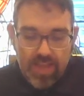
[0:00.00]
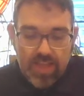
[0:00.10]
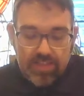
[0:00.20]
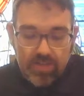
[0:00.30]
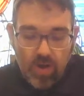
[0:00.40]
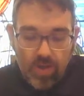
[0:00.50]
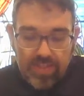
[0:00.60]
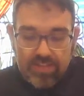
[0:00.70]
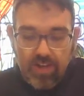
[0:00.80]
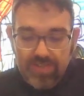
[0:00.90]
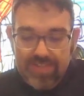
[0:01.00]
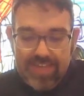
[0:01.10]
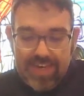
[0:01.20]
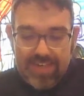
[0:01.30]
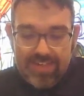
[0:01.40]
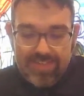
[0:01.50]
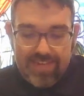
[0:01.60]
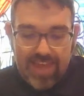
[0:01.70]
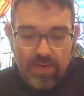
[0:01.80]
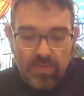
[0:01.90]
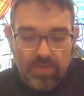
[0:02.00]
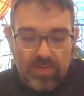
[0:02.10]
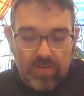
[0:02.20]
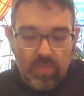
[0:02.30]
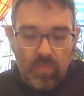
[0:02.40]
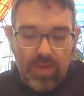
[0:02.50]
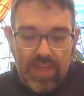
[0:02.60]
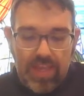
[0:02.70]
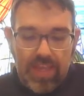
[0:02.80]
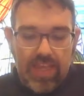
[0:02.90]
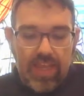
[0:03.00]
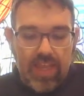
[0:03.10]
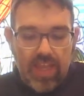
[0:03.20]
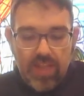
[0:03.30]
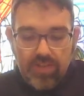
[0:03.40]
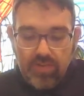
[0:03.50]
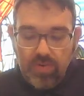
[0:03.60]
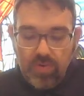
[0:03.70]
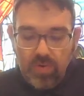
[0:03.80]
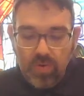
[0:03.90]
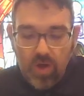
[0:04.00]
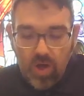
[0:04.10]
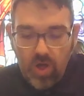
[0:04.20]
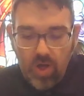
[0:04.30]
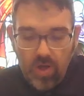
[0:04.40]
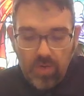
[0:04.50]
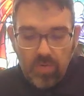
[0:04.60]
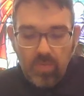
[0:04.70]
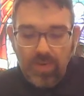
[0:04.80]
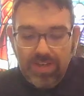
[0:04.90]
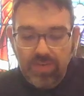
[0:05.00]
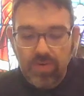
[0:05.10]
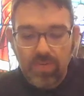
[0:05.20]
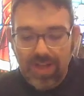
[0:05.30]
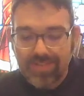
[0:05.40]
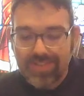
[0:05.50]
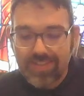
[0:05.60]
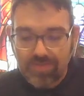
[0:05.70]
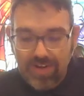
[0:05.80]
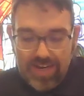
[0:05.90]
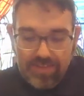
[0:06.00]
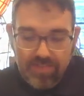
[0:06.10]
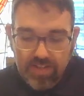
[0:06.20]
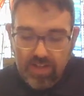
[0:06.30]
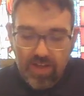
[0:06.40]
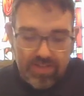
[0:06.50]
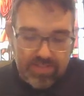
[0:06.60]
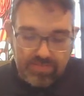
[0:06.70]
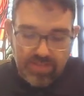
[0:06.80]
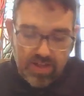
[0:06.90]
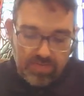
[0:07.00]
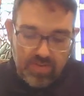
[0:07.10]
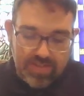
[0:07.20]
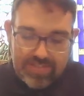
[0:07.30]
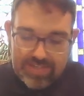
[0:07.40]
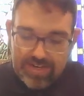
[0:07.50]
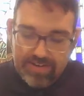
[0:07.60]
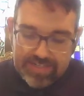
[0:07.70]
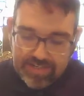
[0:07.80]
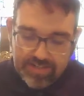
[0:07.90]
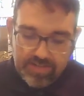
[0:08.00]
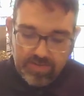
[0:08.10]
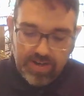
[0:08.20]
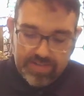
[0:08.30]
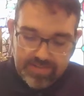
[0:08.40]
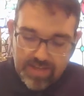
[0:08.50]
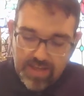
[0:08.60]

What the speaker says: So on this All Saints Day, we do well to grieve the loss of loved ones near and dear to us.